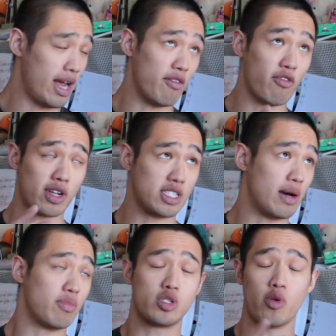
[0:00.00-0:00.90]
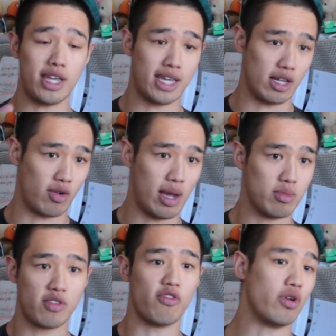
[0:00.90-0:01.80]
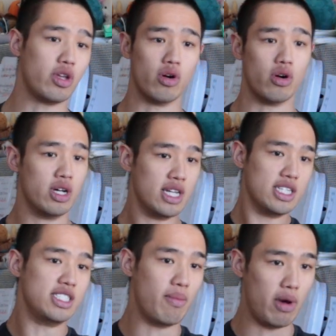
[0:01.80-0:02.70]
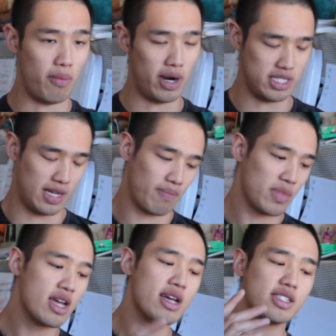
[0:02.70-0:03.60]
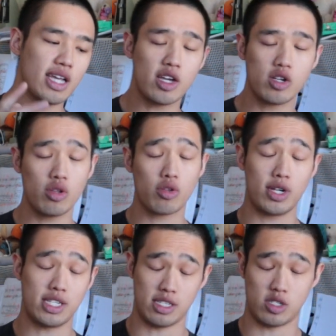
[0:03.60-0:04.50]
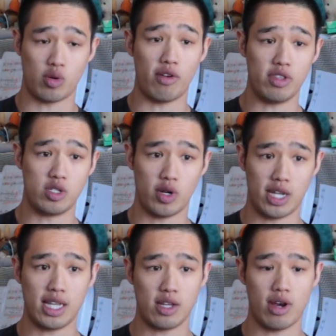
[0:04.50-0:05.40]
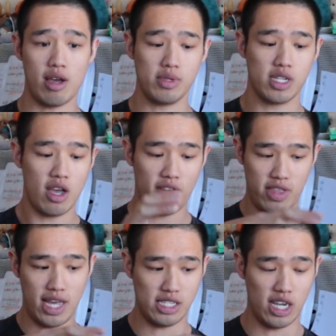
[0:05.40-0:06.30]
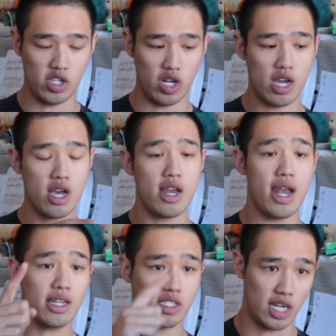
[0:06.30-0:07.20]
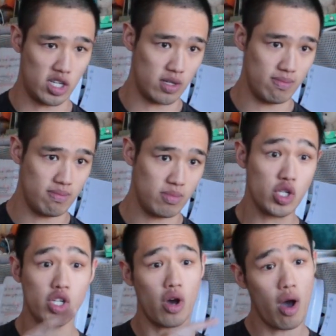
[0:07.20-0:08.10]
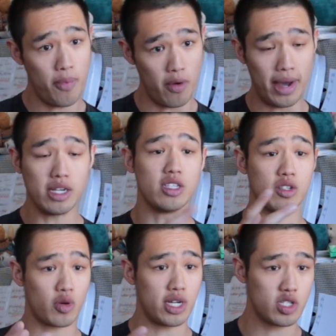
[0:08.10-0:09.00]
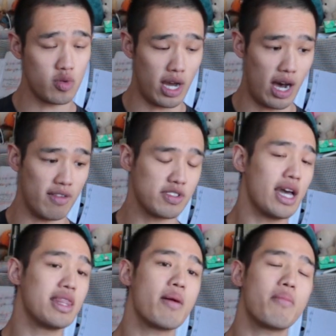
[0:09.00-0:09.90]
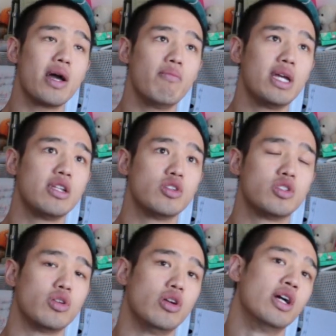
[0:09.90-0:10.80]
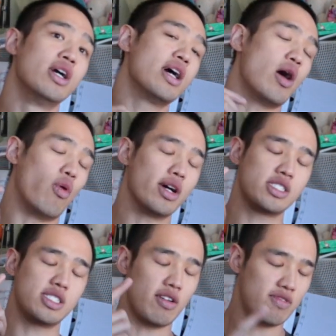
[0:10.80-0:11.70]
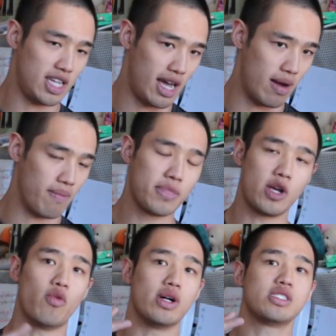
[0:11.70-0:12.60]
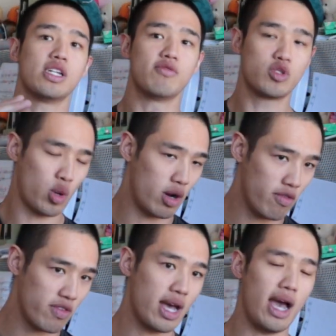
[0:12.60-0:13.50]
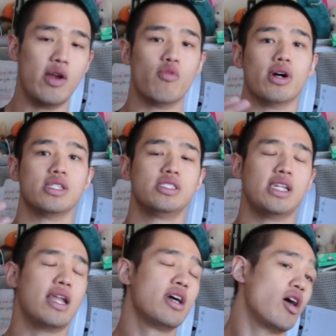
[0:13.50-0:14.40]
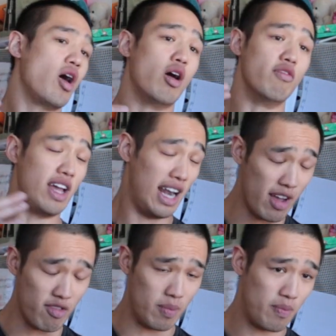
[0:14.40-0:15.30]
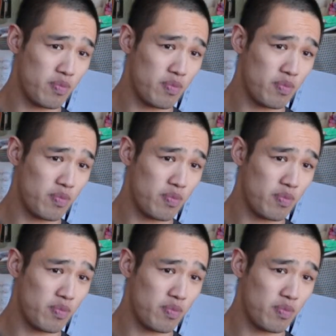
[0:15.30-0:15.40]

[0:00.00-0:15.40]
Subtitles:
And for example, 20 kilograms for your dumbbell pressing. Say you can do 3 sets of 12 with the 20 kilograms for that session. Next session, you should go up in weight to the 22.5s. And that might mean you do 1 set of 10, 1 set of 12, and 1 set of 11.